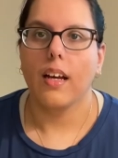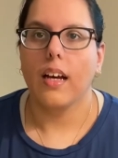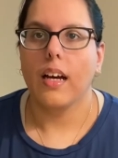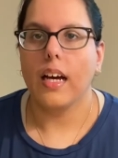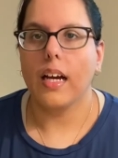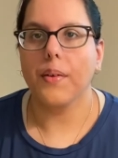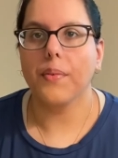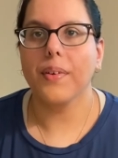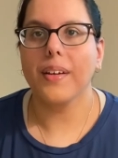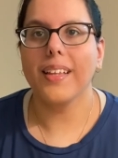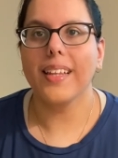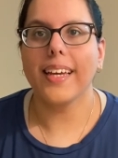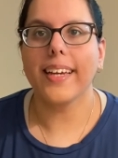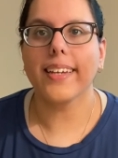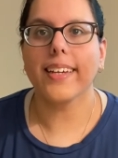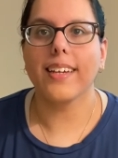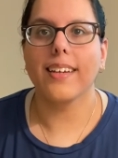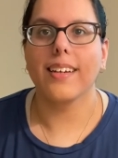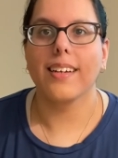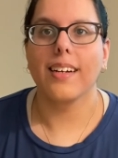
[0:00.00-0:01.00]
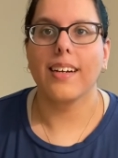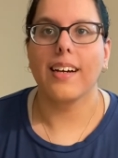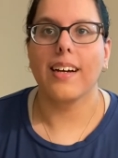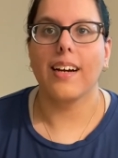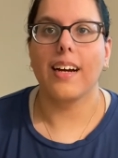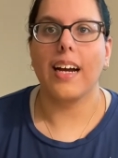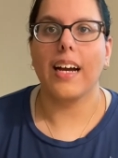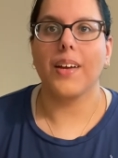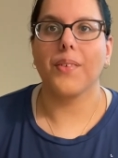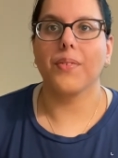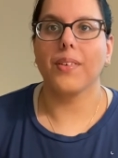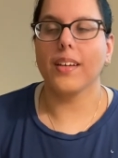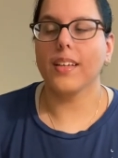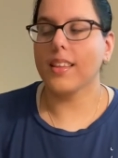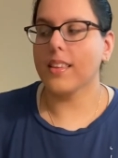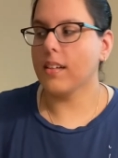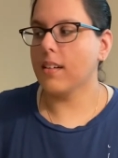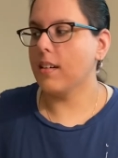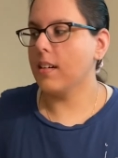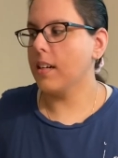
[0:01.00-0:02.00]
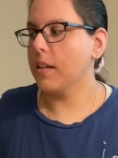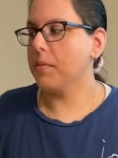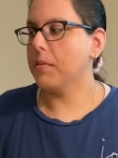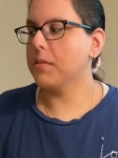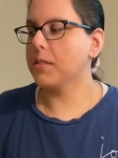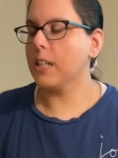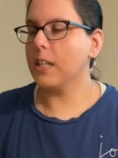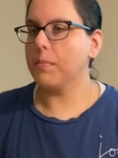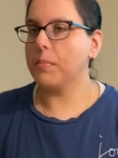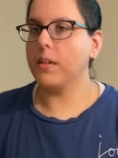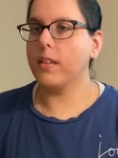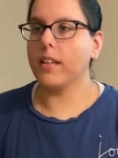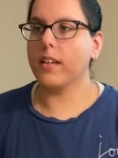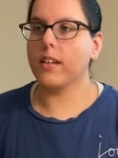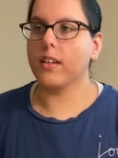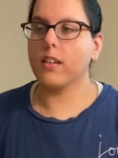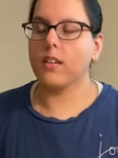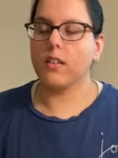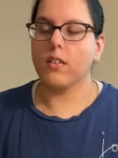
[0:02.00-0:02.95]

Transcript: I really like it. I really thought it was gonna be like